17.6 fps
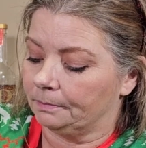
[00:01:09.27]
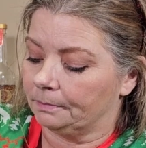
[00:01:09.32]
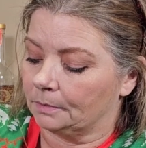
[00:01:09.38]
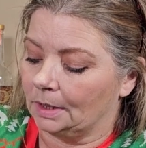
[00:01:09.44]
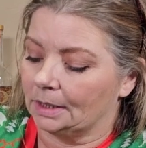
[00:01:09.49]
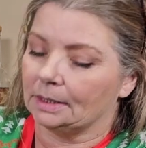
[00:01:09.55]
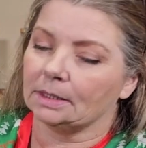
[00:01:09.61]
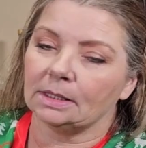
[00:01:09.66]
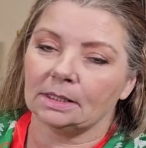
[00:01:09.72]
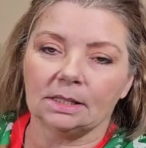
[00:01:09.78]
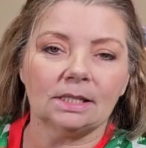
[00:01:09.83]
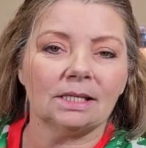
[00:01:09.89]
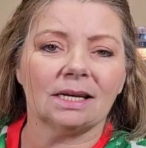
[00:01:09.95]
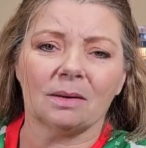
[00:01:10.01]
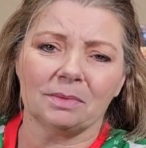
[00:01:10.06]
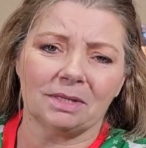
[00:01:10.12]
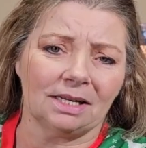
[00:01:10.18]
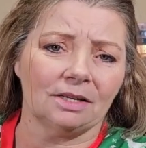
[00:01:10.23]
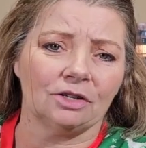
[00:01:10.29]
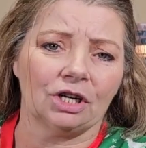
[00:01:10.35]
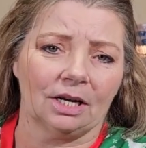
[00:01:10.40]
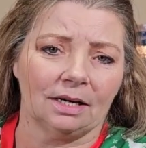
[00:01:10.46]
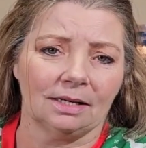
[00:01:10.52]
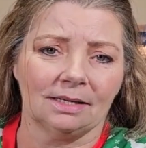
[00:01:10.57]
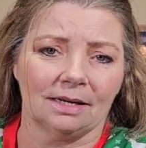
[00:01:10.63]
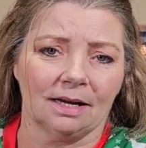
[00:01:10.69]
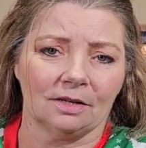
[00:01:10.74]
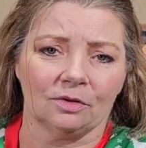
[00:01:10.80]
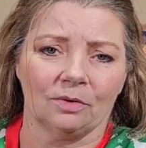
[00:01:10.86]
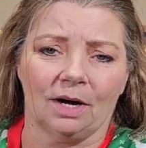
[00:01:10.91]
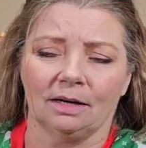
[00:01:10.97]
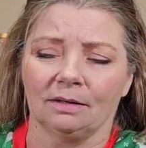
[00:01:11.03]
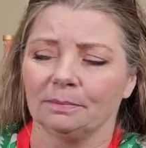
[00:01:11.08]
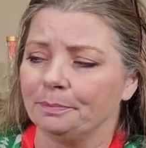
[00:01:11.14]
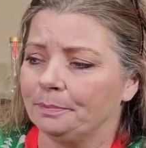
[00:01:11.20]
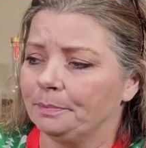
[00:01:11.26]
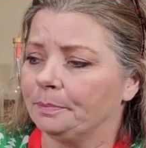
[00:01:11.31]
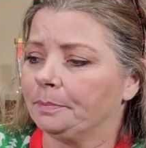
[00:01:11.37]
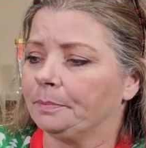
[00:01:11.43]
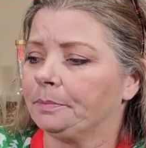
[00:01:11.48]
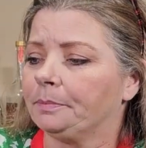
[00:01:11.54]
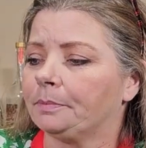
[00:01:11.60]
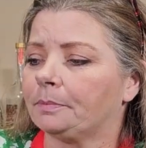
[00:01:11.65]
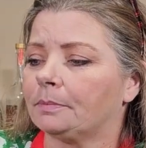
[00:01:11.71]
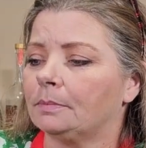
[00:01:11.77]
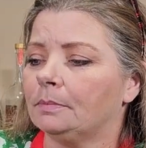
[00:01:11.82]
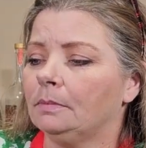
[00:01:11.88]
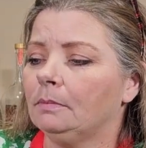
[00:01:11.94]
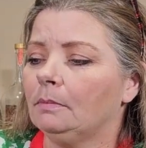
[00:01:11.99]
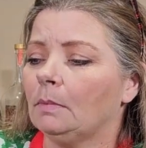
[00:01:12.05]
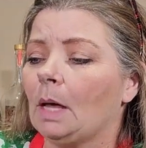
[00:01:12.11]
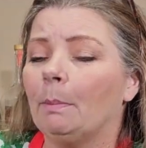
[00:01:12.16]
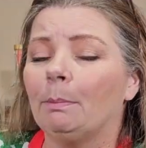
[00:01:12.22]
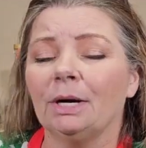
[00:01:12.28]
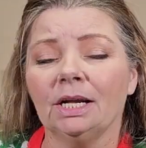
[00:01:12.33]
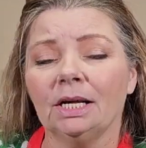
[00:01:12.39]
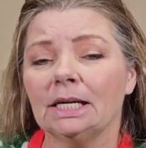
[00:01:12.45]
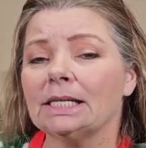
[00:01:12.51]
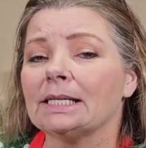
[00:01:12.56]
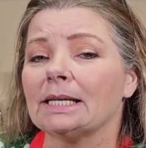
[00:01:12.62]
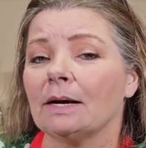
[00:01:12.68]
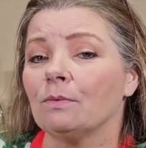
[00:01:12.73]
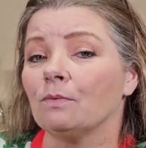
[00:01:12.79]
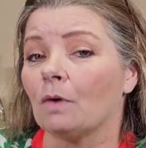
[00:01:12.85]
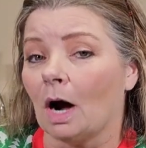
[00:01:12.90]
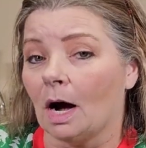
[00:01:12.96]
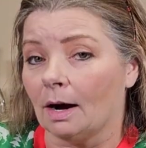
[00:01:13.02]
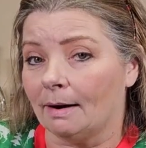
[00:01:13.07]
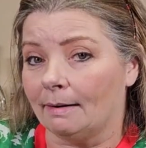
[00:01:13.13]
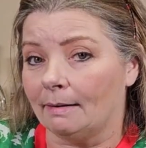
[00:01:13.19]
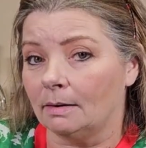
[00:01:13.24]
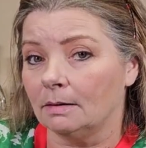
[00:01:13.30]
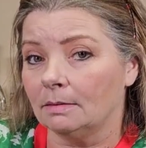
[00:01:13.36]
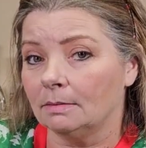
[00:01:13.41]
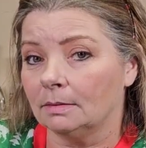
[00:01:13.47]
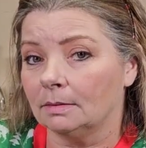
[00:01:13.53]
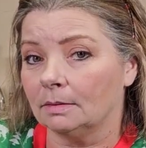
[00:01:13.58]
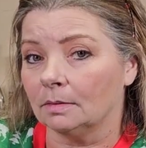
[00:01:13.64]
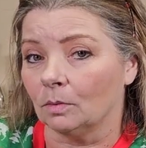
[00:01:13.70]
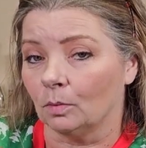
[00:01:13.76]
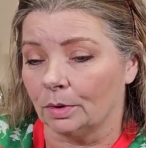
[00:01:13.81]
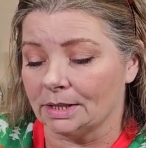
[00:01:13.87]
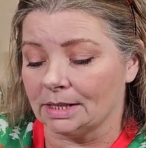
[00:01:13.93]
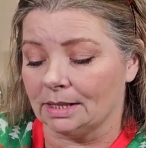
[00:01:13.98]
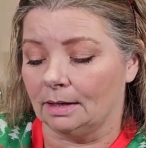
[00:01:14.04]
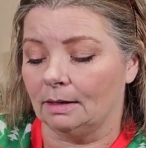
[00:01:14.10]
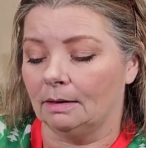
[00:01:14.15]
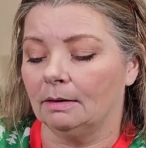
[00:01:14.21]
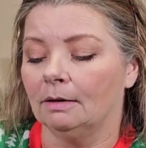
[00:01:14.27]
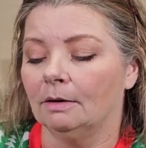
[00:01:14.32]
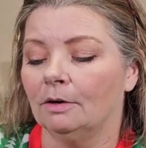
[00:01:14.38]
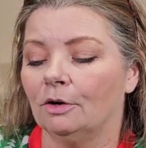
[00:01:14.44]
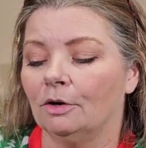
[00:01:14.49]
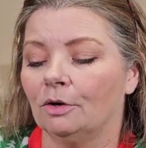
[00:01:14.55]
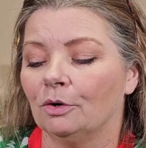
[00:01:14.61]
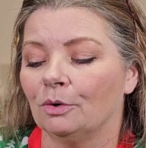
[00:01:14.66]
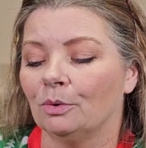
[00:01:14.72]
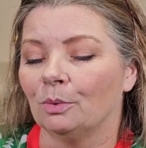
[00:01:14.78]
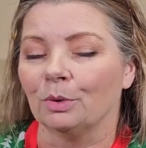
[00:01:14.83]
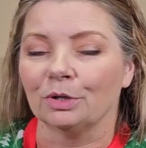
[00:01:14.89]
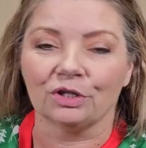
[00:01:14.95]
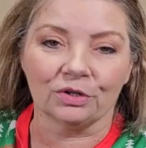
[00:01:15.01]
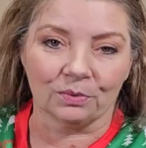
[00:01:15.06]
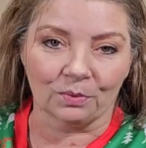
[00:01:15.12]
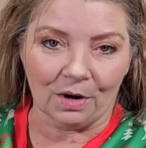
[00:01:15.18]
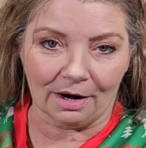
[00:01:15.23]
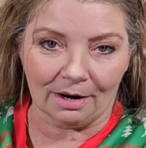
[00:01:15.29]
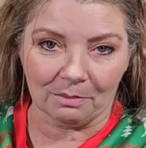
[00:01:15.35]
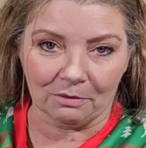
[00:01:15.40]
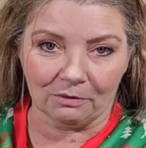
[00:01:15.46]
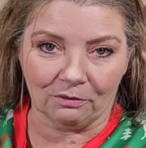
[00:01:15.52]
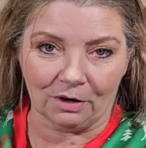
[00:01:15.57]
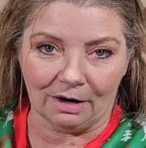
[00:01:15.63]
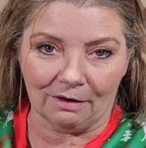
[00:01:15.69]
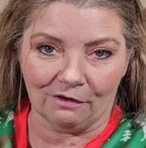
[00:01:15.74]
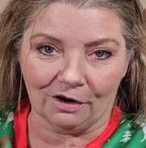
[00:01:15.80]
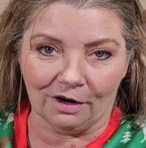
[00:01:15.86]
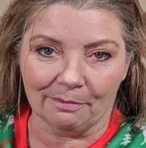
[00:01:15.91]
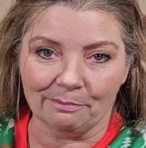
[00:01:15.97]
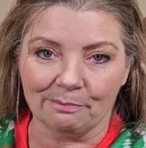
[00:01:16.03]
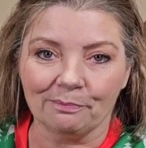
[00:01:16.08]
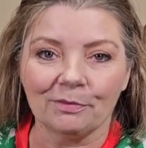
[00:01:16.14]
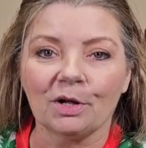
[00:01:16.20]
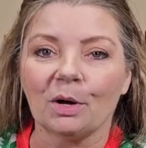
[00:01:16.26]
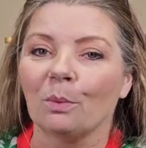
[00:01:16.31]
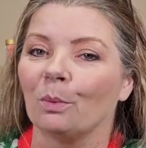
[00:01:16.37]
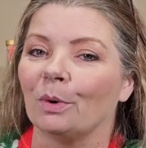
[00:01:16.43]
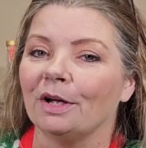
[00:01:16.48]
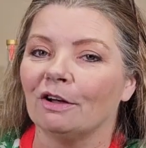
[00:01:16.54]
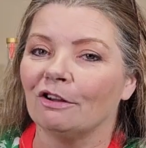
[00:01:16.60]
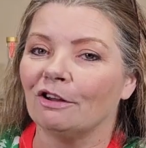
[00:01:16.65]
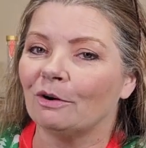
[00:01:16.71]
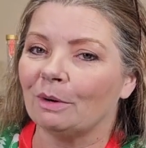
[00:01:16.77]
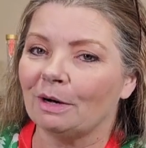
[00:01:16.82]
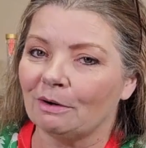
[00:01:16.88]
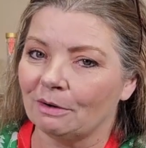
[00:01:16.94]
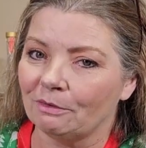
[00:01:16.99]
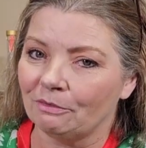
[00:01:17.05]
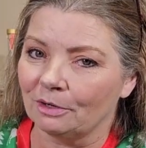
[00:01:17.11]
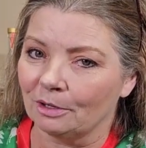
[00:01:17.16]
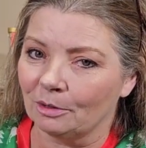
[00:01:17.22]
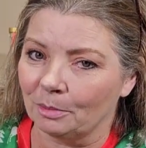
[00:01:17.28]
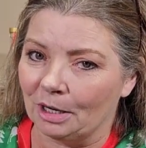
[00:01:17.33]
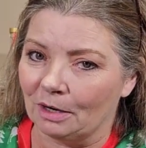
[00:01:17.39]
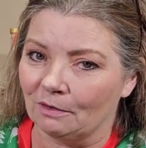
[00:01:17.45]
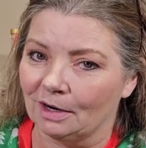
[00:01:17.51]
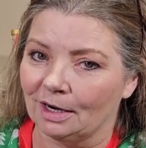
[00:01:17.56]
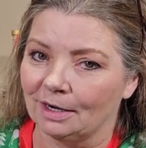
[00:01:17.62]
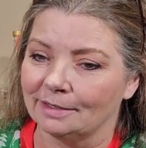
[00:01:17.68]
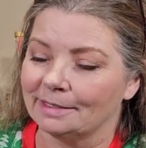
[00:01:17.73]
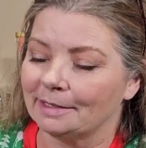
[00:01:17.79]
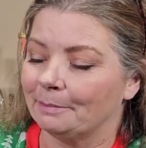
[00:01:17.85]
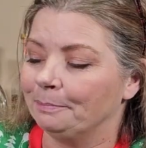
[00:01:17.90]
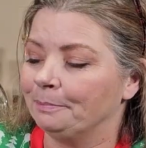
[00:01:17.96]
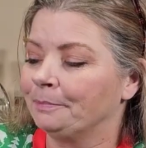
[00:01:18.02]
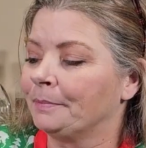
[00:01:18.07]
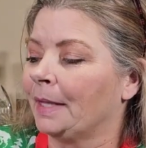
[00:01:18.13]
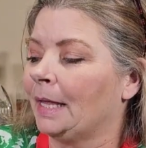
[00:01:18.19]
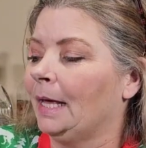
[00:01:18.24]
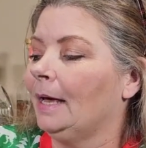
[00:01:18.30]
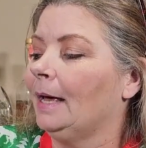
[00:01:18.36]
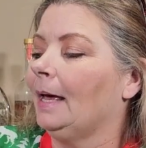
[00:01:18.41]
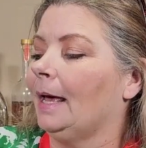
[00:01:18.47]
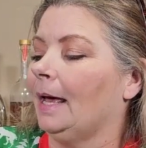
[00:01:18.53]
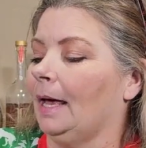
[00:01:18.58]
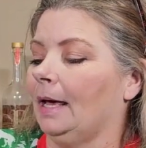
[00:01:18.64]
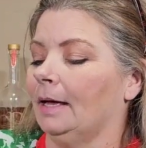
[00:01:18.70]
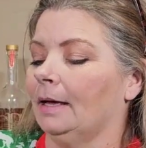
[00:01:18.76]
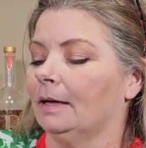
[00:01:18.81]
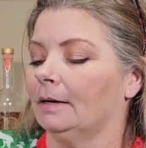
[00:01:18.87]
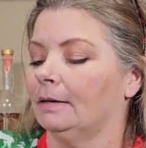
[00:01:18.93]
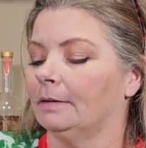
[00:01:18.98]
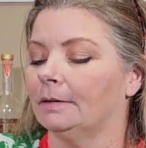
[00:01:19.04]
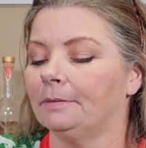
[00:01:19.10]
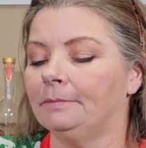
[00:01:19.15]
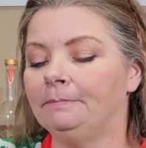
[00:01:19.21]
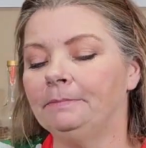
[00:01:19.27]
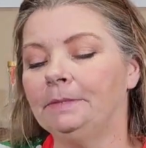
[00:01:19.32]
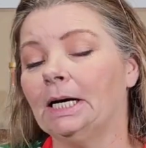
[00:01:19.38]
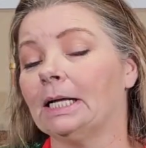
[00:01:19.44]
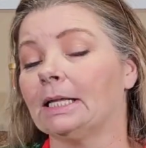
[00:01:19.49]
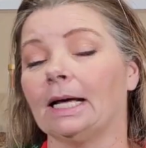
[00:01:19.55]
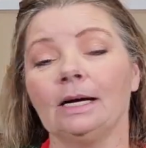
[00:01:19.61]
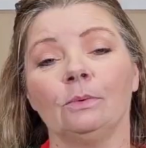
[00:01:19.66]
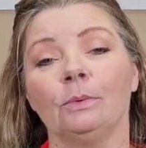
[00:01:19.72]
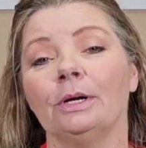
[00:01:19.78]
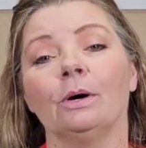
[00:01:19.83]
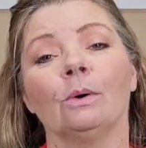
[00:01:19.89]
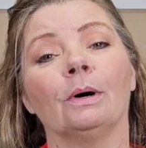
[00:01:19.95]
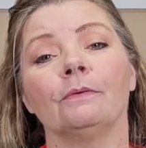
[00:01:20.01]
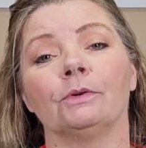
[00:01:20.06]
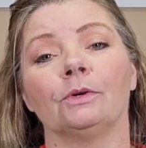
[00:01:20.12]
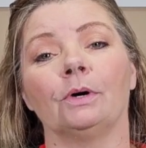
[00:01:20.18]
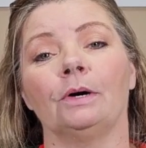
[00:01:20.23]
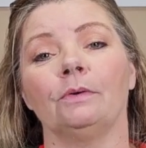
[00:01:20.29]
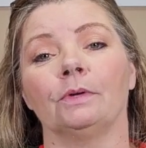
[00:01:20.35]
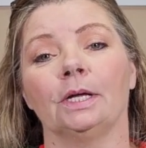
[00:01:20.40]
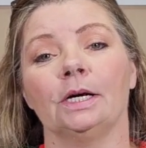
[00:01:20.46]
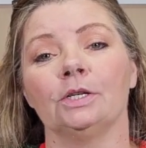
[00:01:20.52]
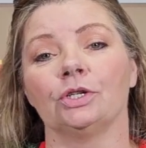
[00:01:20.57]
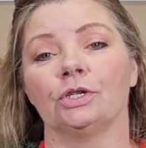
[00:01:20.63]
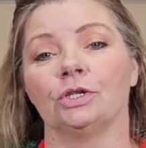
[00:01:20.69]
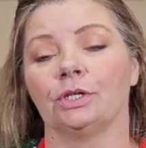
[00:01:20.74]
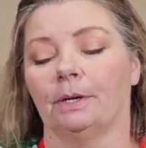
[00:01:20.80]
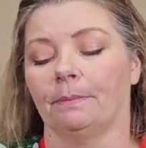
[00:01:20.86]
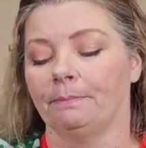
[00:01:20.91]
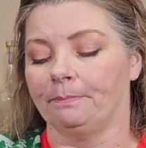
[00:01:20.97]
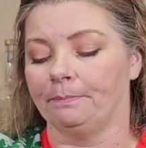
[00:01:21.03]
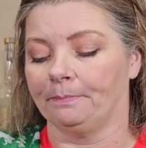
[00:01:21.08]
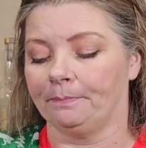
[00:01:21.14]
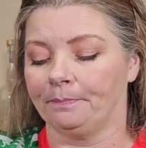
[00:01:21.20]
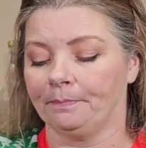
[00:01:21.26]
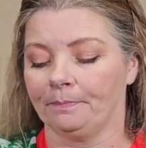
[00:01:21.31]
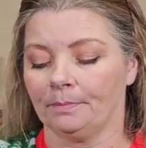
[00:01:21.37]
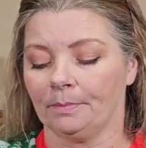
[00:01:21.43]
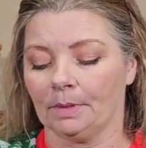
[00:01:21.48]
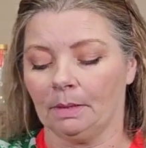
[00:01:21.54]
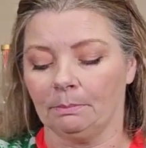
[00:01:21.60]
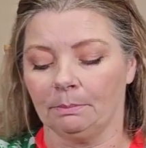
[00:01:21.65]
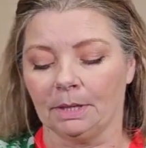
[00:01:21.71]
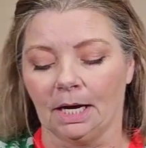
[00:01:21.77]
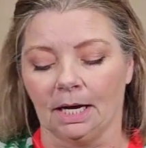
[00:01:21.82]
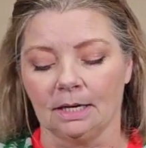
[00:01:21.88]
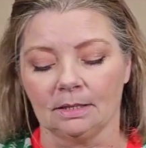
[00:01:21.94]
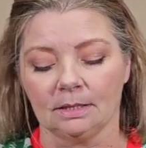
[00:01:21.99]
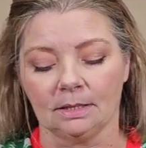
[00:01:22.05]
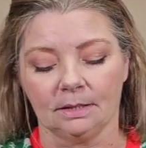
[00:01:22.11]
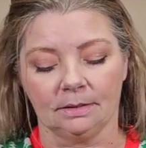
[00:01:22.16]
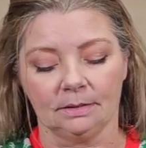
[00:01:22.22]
It's Thomas H. Handy Sazerac, but it is a rye whiskey, which is why I'm afraid of it. We all know how I feel about ryes, and like we don't have a great relationship. But